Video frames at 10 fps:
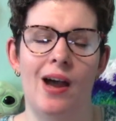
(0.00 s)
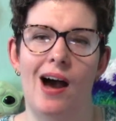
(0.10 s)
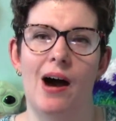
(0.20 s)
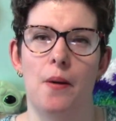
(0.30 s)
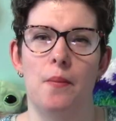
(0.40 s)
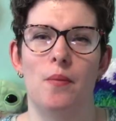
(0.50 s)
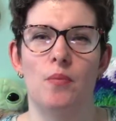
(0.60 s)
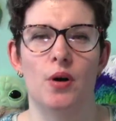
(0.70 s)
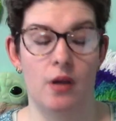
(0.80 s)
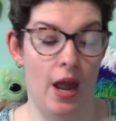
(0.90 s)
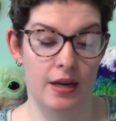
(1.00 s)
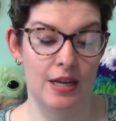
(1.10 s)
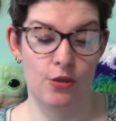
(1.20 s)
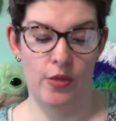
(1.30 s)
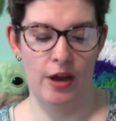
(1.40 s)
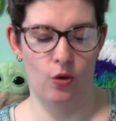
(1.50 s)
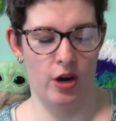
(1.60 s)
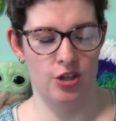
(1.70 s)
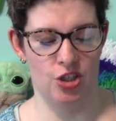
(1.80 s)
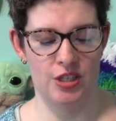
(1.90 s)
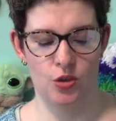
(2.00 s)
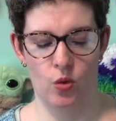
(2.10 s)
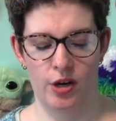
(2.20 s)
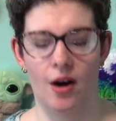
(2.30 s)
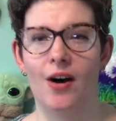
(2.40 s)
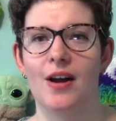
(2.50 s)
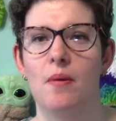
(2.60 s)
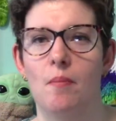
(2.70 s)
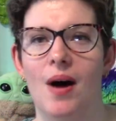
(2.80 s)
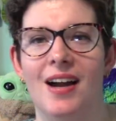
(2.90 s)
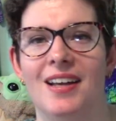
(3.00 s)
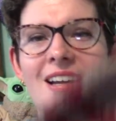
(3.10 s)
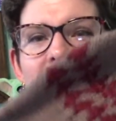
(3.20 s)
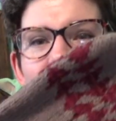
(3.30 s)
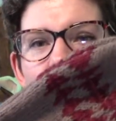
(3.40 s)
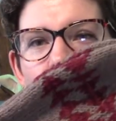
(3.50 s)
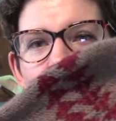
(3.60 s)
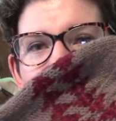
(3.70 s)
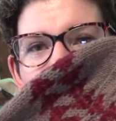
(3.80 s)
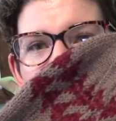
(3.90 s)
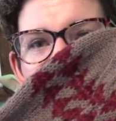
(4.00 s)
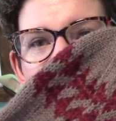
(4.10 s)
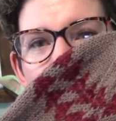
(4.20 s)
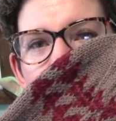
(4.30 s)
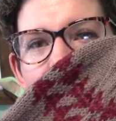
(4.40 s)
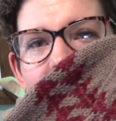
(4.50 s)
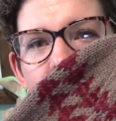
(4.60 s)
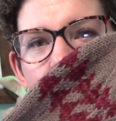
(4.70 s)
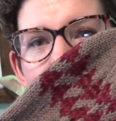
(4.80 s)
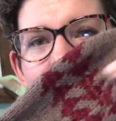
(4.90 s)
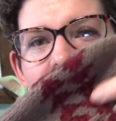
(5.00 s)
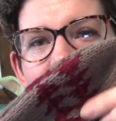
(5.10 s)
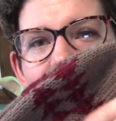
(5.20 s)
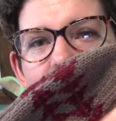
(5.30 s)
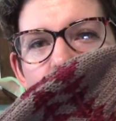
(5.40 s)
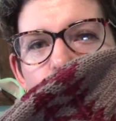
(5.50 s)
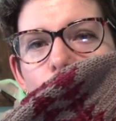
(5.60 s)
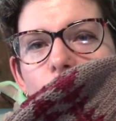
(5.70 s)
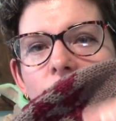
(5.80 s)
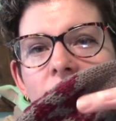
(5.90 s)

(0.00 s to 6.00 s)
Either that or I just need to work on my color work tension because I feel like it's not as successful